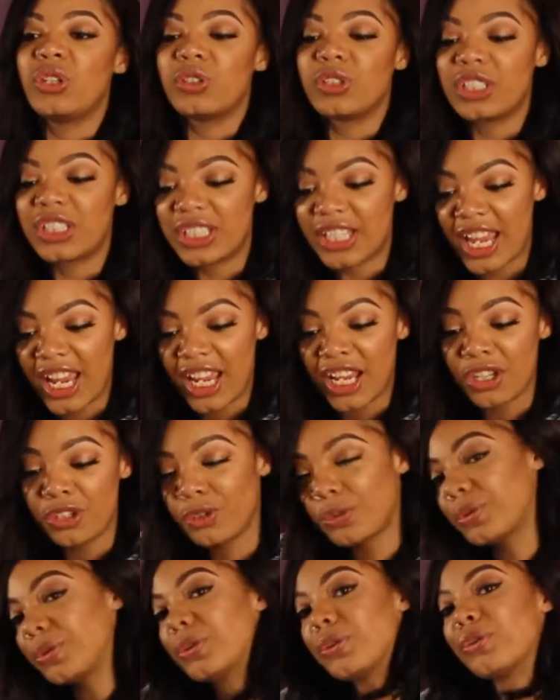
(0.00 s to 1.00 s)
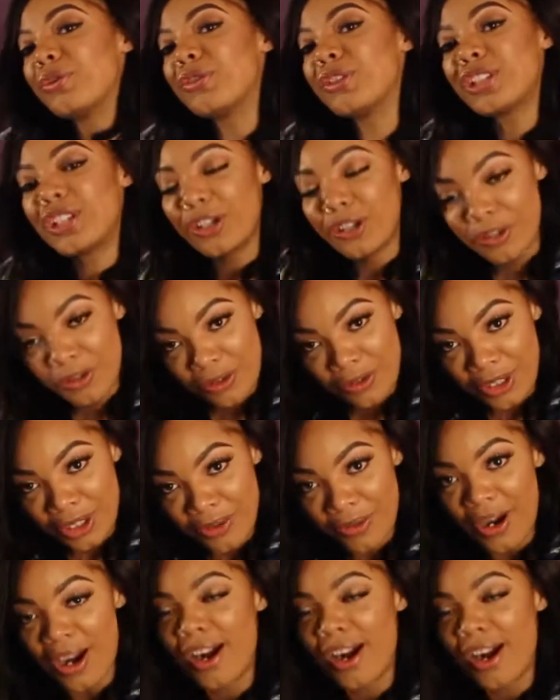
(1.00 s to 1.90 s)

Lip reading: Stay true to who you